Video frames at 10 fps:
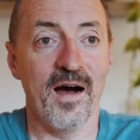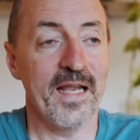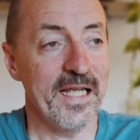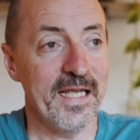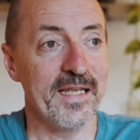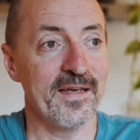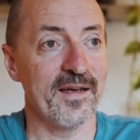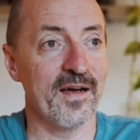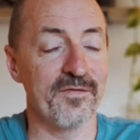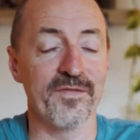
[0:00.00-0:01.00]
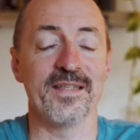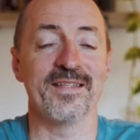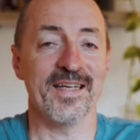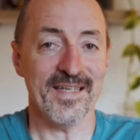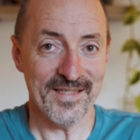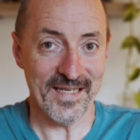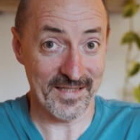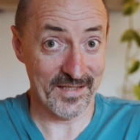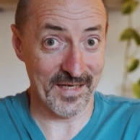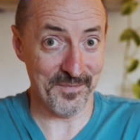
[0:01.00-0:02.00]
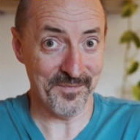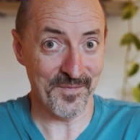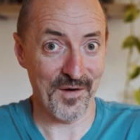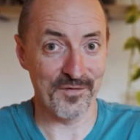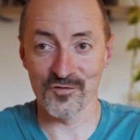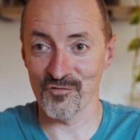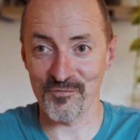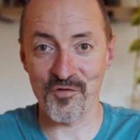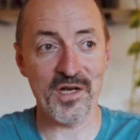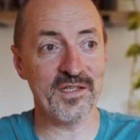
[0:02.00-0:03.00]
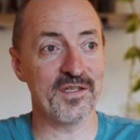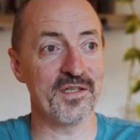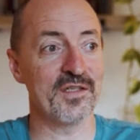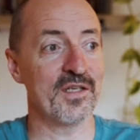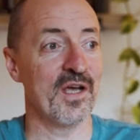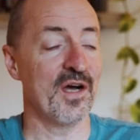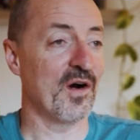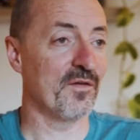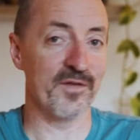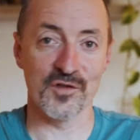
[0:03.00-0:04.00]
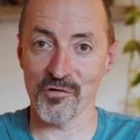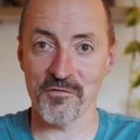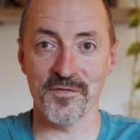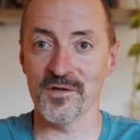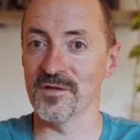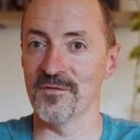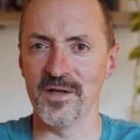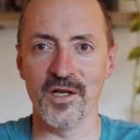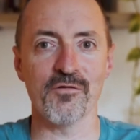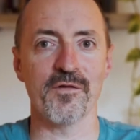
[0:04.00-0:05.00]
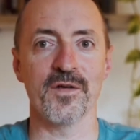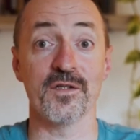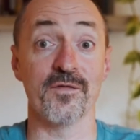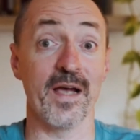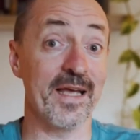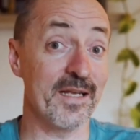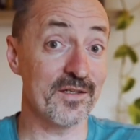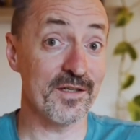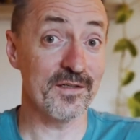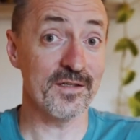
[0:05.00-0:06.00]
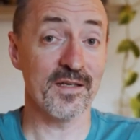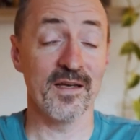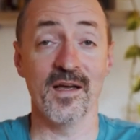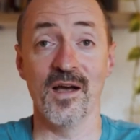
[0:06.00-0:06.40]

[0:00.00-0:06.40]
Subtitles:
I lead a fantastic team of script writers, of photographers, of videographers, of editors,